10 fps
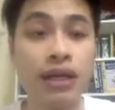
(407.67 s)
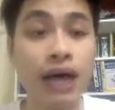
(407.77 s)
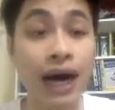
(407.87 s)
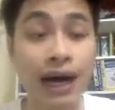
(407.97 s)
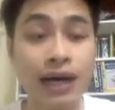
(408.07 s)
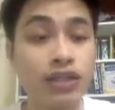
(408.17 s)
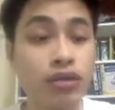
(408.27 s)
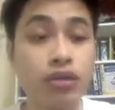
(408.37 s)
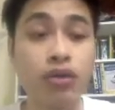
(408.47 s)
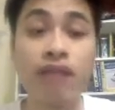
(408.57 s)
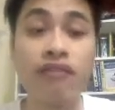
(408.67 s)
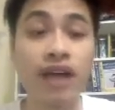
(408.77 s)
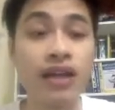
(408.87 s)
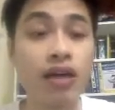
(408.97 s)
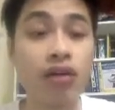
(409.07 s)
are. So you can
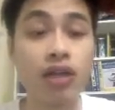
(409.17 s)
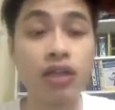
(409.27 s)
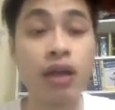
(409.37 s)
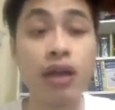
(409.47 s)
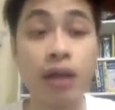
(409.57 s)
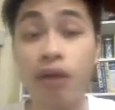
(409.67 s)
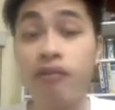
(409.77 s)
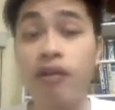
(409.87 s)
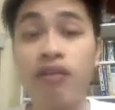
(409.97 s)
find the gross and net profit